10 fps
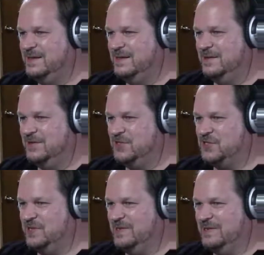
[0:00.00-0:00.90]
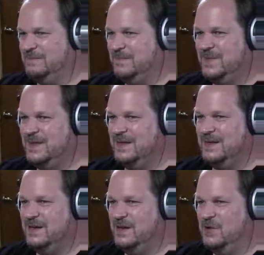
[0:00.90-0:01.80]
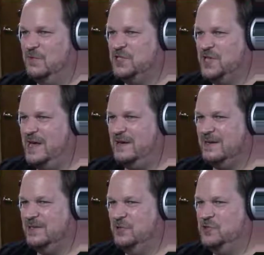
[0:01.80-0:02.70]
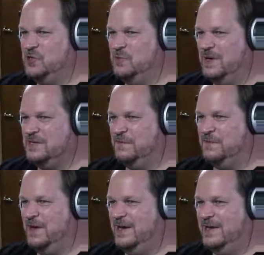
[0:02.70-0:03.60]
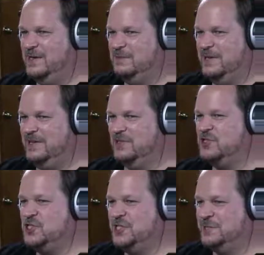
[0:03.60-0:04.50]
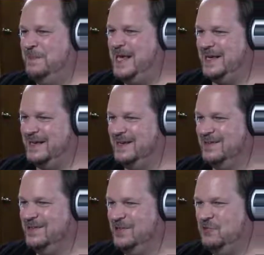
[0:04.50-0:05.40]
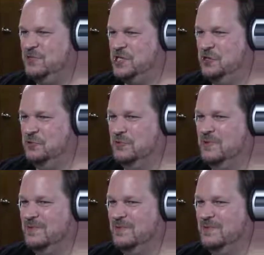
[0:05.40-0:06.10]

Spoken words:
How about this guy? What's that? You two want to fly in a plane? There's just me! You two?